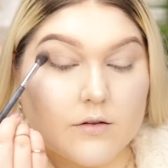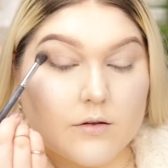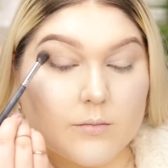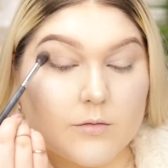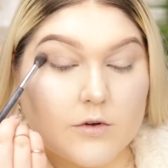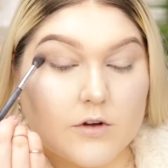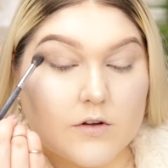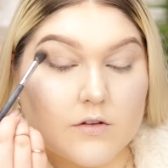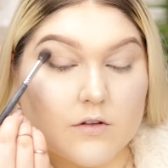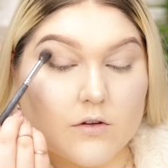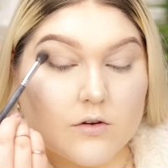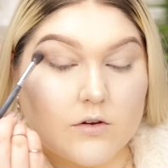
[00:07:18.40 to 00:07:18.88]
So I'm
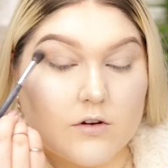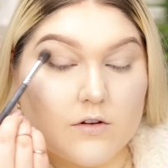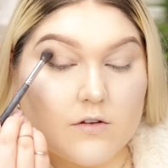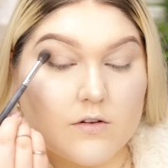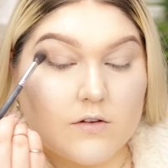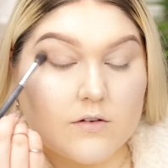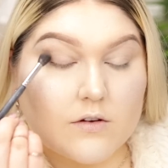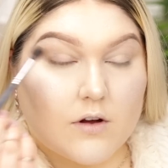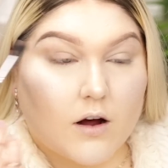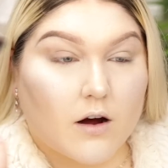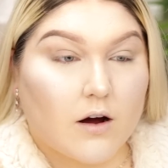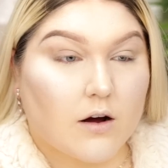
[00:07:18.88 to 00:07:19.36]
just going to
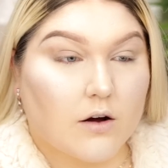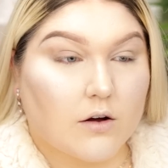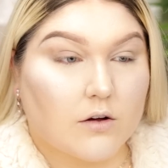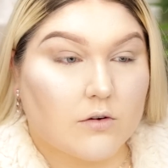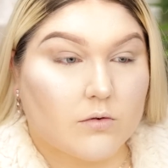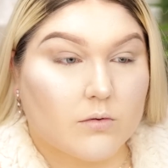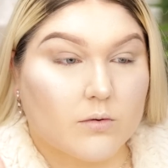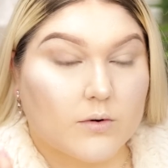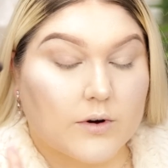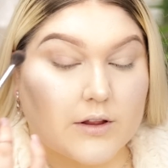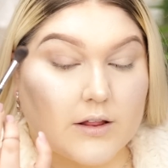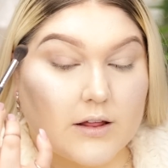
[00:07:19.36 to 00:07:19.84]
start
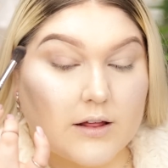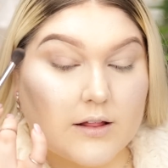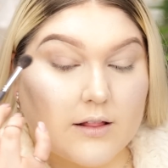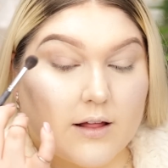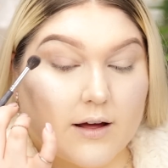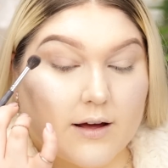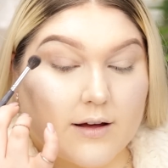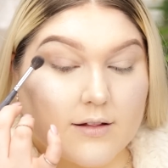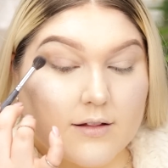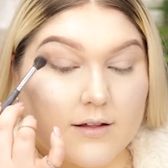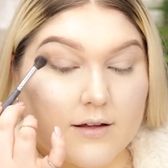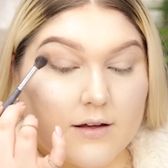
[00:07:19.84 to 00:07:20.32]
really
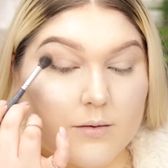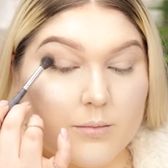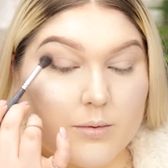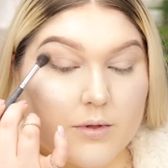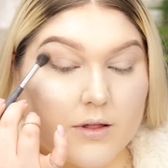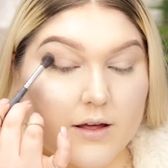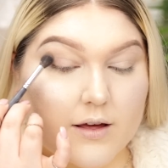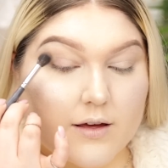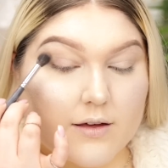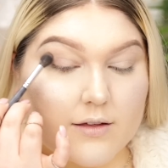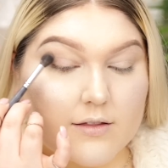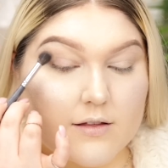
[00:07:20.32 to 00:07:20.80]
lightly
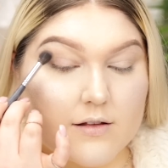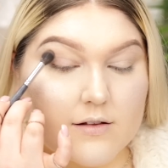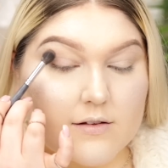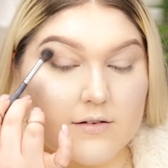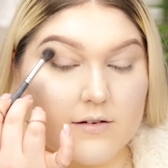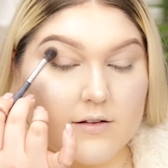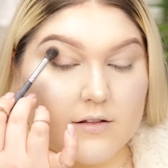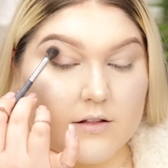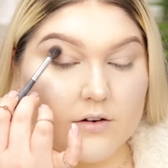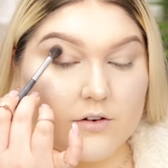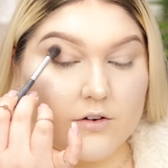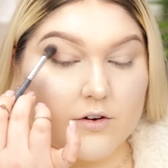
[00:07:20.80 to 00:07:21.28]
applying this
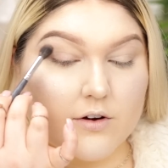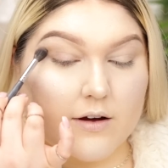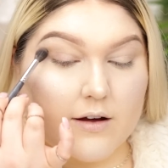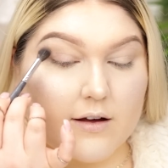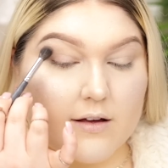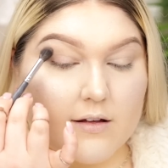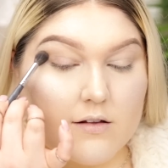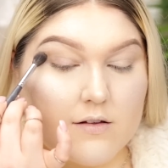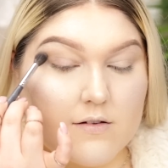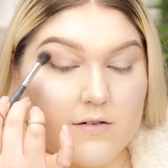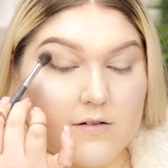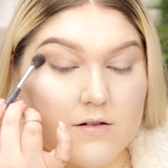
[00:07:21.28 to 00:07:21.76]
to the
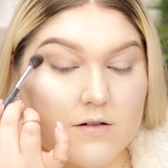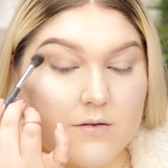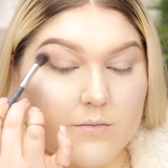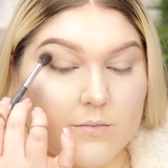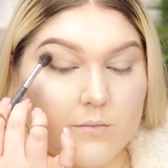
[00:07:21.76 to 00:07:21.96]
crease.